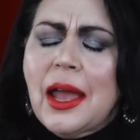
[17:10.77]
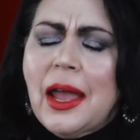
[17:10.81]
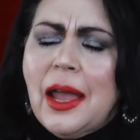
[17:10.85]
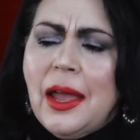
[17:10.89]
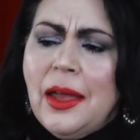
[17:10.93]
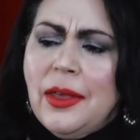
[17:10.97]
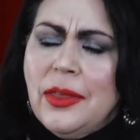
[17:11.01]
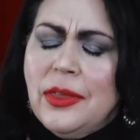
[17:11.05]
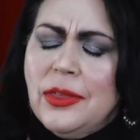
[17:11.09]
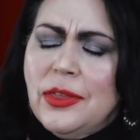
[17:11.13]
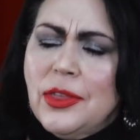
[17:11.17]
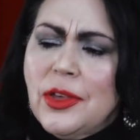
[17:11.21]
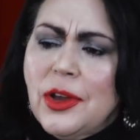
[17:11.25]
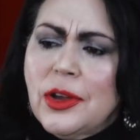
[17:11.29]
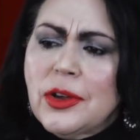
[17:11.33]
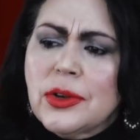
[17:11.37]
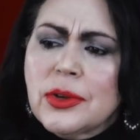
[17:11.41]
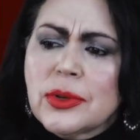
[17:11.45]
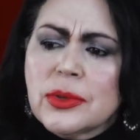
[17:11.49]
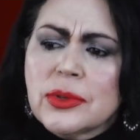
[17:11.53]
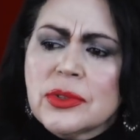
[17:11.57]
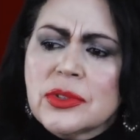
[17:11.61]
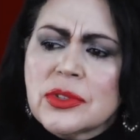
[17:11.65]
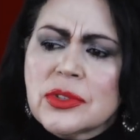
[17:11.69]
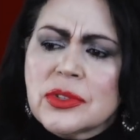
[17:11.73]
And
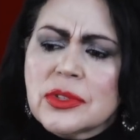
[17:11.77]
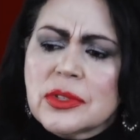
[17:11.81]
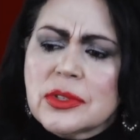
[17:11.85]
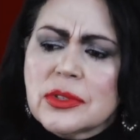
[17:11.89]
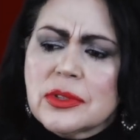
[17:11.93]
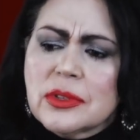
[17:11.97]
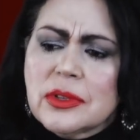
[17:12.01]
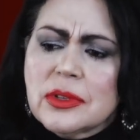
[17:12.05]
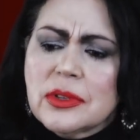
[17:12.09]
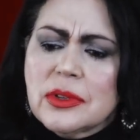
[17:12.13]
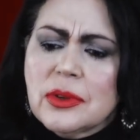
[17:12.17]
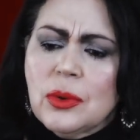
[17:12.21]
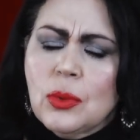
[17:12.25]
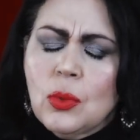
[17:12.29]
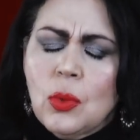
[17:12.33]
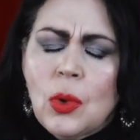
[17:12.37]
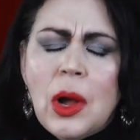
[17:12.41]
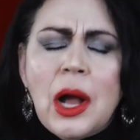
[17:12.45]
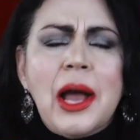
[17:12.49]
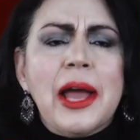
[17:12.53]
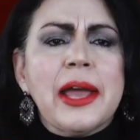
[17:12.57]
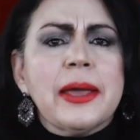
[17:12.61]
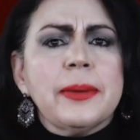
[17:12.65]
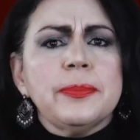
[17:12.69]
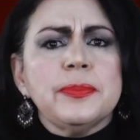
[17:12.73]
those
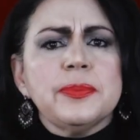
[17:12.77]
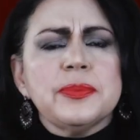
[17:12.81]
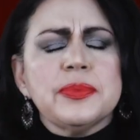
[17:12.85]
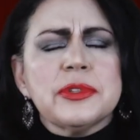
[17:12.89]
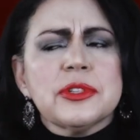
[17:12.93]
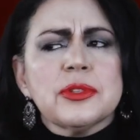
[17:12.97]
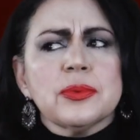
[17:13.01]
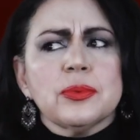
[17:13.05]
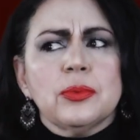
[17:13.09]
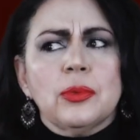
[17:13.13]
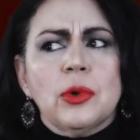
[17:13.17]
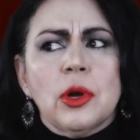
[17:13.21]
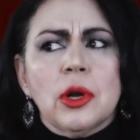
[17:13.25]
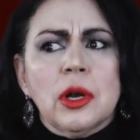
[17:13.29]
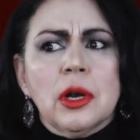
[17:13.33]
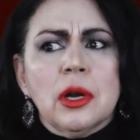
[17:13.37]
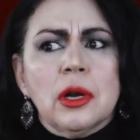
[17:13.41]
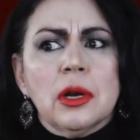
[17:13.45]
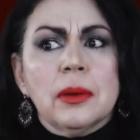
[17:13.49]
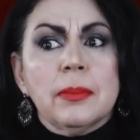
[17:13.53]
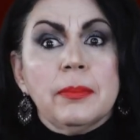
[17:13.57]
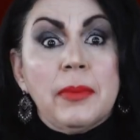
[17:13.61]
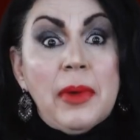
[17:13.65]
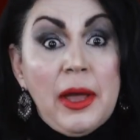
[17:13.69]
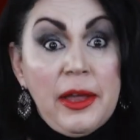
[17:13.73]
wipes
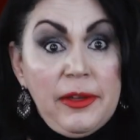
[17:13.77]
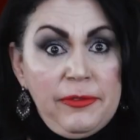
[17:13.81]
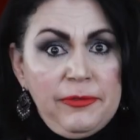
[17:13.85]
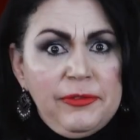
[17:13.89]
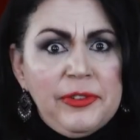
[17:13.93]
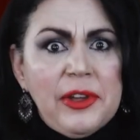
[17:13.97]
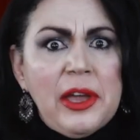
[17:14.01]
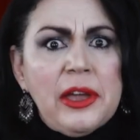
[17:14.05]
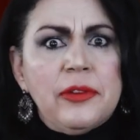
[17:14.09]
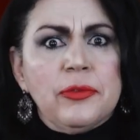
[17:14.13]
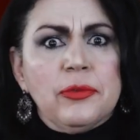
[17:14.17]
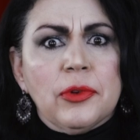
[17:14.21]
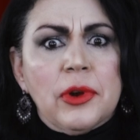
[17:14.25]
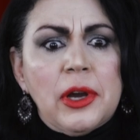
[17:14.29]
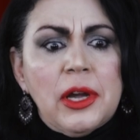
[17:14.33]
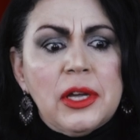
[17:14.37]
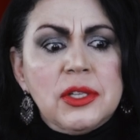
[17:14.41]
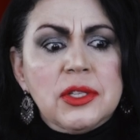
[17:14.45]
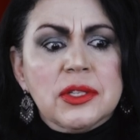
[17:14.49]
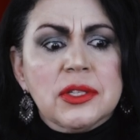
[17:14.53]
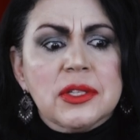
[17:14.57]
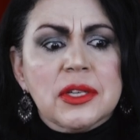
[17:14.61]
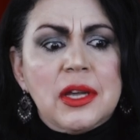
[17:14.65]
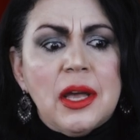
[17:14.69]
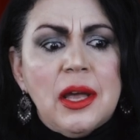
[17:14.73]
were my
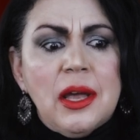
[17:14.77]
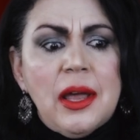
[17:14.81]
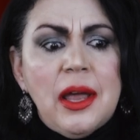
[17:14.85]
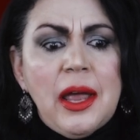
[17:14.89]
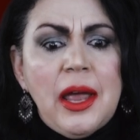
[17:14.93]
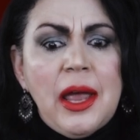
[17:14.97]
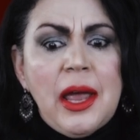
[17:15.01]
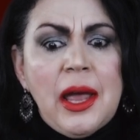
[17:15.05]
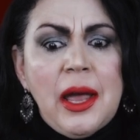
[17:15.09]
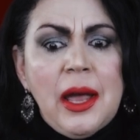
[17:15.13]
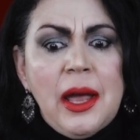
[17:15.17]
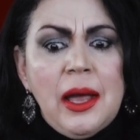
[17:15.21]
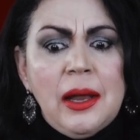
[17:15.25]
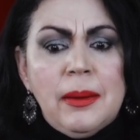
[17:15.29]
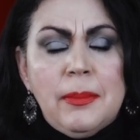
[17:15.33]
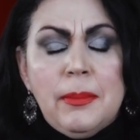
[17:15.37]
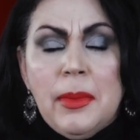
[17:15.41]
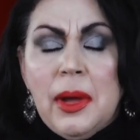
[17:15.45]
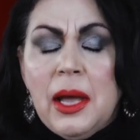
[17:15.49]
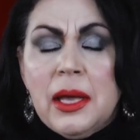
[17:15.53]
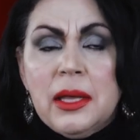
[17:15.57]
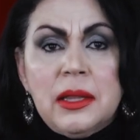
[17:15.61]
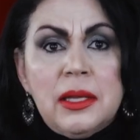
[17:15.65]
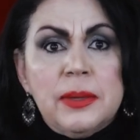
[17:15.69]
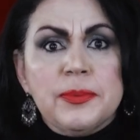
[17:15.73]
favorite. And
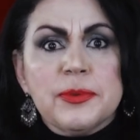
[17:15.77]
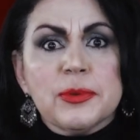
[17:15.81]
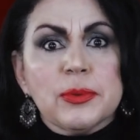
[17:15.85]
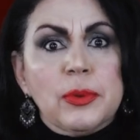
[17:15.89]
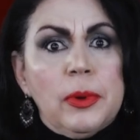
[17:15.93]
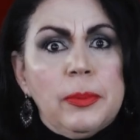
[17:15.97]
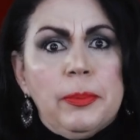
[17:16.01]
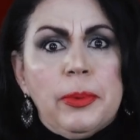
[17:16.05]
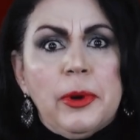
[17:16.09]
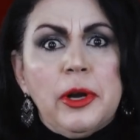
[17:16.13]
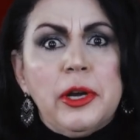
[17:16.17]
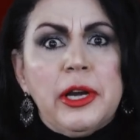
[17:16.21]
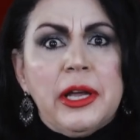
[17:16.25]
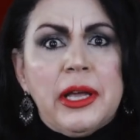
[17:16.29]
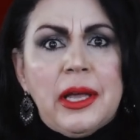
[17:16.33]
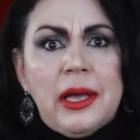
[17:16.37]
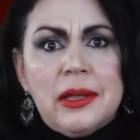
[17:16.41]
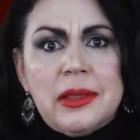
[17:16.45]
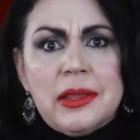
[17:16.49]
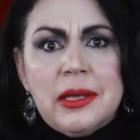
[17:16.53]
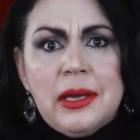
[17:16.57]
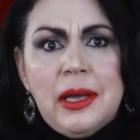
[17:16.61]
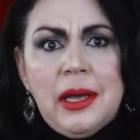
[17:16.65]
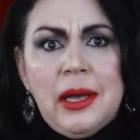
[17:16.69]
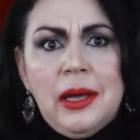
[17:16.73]
my lips were burning
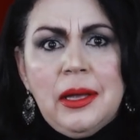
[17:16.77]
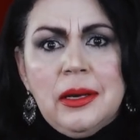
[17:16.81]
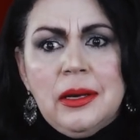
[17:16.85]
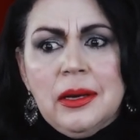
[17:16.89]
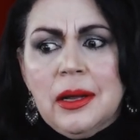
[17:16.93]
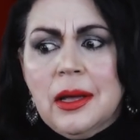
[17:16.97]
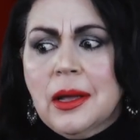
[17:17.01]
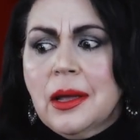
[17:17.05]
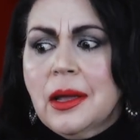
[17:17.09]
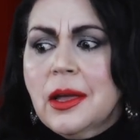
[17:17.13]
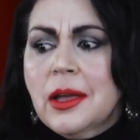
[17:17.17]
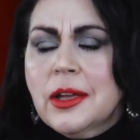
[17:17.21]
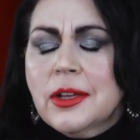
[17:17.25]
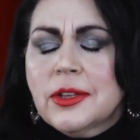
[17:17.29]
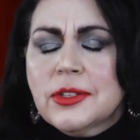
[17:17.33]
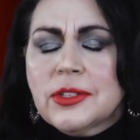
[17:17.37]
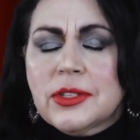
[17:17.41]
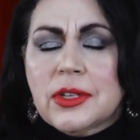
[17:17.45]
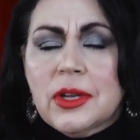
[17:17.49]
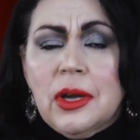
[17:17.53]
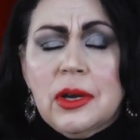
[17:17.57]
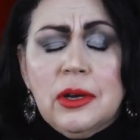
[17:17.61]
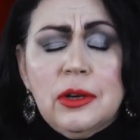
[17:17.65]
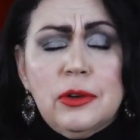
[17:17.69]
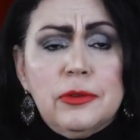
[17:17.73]
at the end.
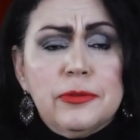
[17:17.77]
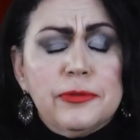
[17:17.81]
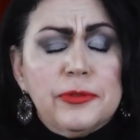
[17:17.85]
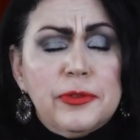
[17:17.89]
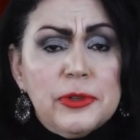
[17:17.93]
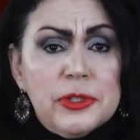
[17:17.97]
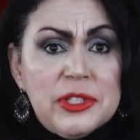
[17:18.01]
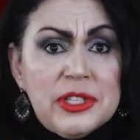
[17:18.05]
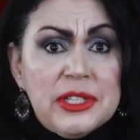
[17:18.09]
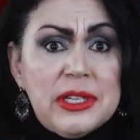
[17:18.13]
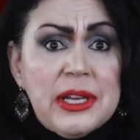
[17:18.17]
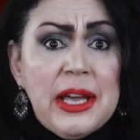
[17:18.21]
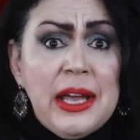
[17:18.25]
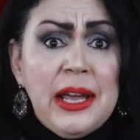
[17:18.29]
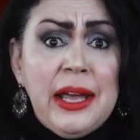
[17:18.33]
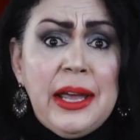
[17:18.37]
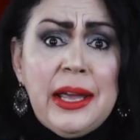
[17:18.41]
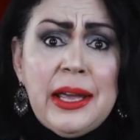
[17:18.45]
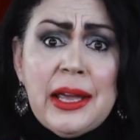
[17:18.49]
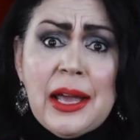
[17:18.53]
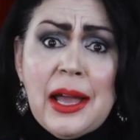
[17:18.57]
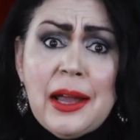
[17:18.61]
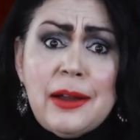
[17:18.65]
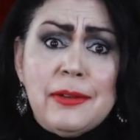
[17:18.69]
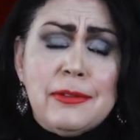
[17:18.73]
So for
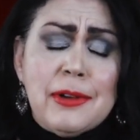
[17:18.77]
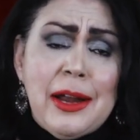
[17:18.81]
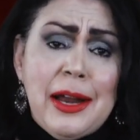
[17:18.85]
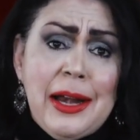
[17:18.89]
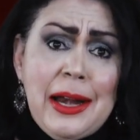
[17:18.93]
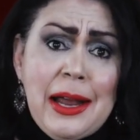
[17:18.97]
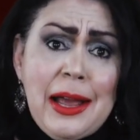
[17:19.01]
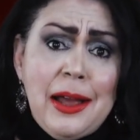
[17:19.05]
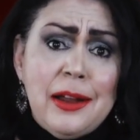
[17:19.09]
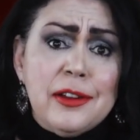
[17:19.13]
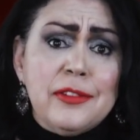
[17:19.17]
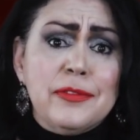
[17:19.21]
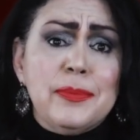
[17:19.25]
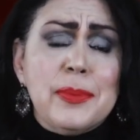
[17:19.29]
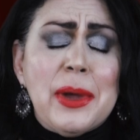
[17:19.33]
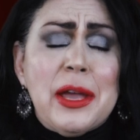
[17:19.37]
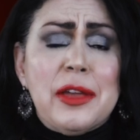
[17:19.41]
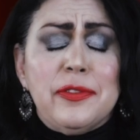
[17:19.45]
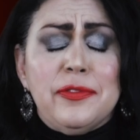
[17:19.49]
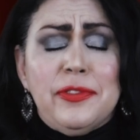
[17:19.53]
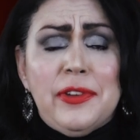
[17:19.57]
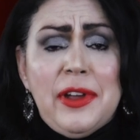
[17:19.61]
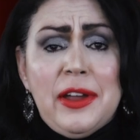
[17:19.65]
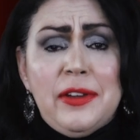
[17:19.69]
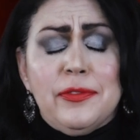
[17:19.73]
today, I ran out of
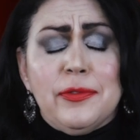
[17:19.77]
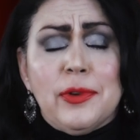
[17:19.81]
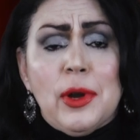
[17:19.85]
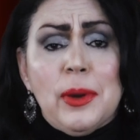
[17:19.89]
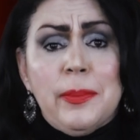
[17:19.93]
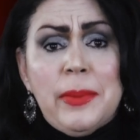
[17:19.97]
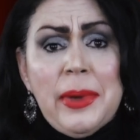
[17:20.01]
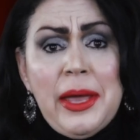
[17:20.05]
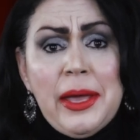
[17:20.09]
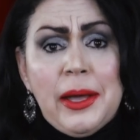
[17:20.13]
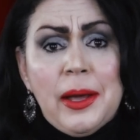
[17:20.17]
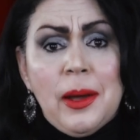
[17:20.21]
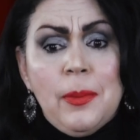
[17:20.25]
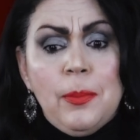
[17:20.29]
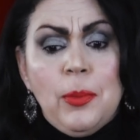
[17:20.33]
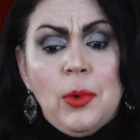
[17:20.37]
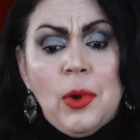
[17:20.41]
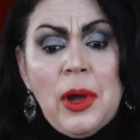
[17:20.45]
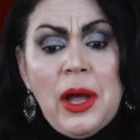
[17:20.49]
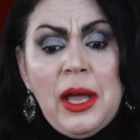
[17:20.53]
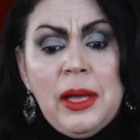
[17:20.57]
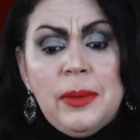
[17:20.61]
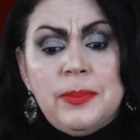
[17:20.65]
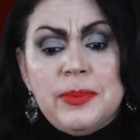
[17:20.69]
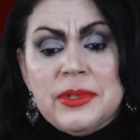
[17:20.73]
my favorite makeup
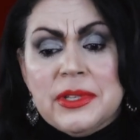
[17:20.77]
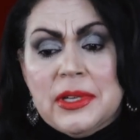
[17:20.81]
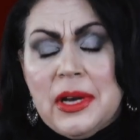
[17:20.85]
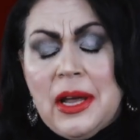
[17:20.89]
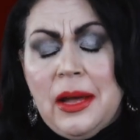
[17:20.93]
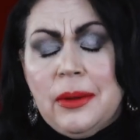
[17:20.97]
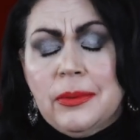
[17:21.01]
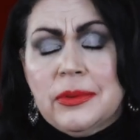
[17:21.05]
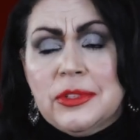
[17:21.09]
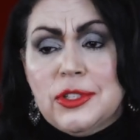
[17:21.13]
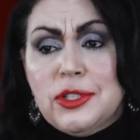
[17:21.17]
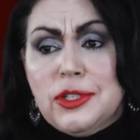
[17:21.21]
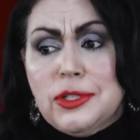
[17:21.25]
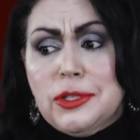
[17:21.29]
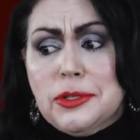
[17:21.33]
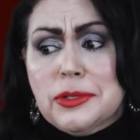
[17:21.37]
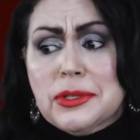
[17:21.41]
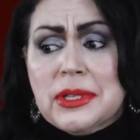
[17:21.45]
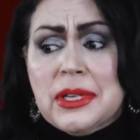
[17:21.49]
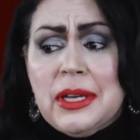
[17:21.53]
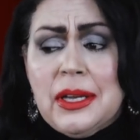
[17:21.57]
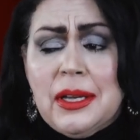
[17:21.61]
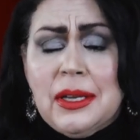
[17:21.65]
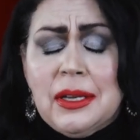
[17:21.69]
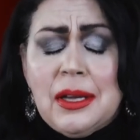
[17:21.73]
wipes and I was
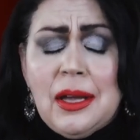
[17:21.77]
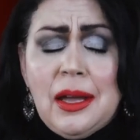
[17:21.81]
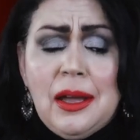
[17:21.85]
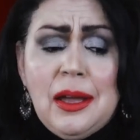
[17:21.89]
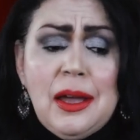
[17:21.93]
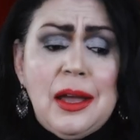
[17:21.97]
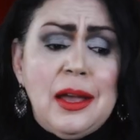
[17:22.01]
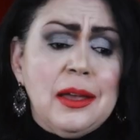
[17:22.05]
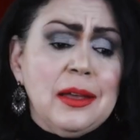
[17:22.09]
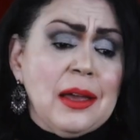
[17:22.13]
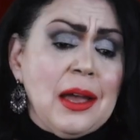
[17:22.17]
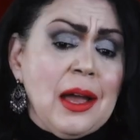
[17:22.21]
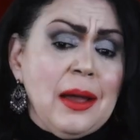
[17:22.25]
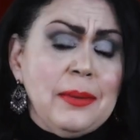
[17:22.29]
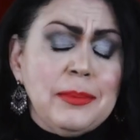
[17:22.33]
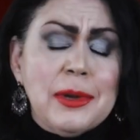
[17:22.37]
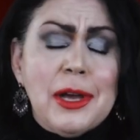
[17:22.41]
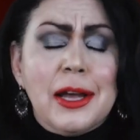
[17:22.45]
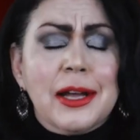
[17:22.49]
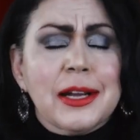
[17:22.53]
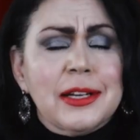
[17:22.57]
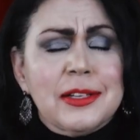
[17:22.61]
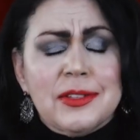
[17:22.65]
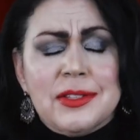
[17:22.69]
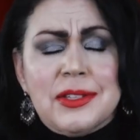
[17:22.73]
using, I'm
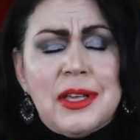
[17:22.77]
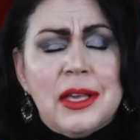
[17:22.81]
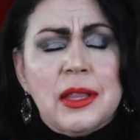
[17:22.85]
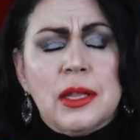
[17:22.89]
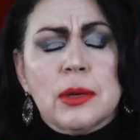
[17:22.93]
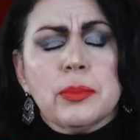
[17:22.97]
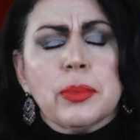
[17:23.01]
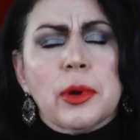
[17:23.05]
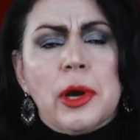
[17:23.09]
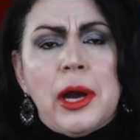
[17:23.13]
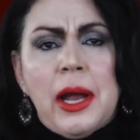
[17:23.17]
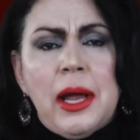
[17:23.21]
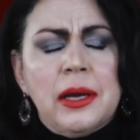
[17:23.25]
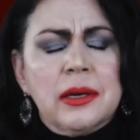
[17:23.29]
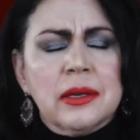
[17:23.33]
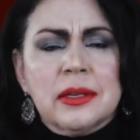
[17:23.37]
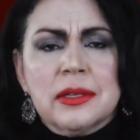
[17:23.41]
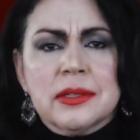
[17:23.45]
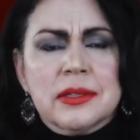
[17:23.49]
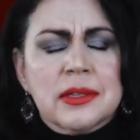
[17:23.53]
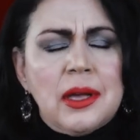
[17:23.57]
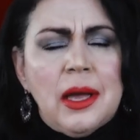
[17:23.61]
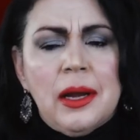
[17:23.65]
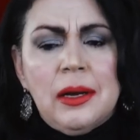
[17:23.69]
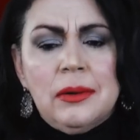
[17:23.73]
not going to say the brand
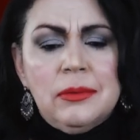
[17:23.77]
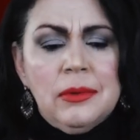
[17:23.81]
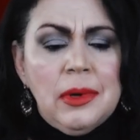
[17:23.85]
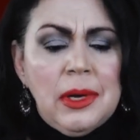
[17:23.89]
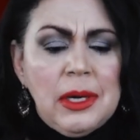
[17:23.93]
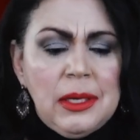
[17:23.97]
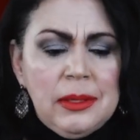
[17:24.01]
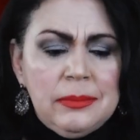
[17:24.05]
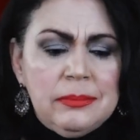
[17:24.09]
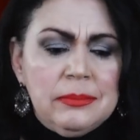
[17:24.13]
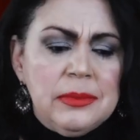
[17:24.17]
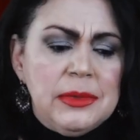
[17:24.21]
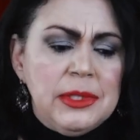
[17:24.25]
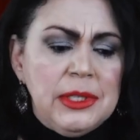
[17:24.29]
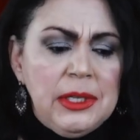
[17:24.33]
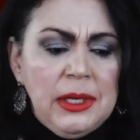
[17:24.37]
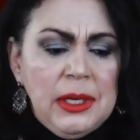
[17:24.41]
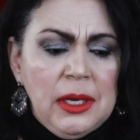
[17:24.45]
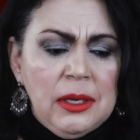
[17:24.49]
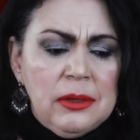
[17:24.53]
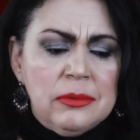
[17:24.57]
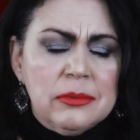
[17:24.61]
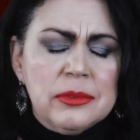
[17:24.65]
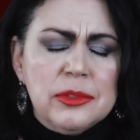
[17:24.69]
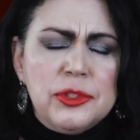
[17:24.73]
because I don't want to, you
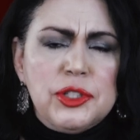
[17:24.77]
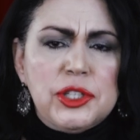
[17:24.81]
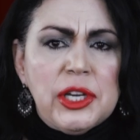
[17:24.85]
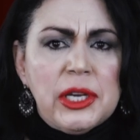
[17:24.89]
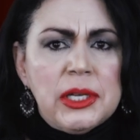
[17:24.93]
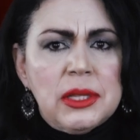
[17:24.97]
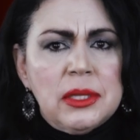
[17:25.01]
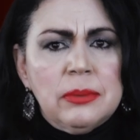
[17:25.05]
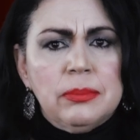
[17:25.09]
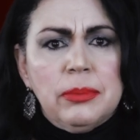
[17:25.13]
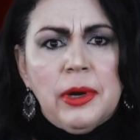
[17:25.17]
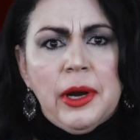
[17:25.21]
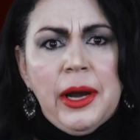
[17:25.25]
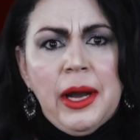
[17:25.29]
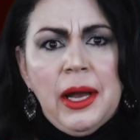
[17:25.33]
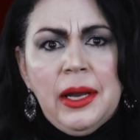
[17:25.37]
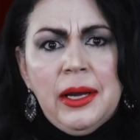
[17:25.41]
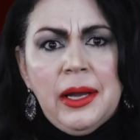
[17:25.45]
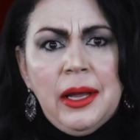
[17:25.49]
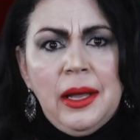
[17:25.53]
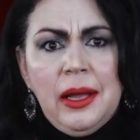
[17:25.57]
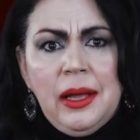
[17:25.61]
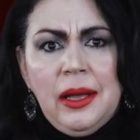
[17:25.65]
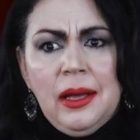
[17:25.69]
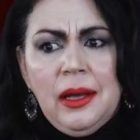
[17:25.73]
know, shade the
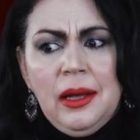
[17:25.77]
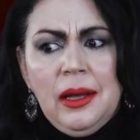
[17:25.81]
brand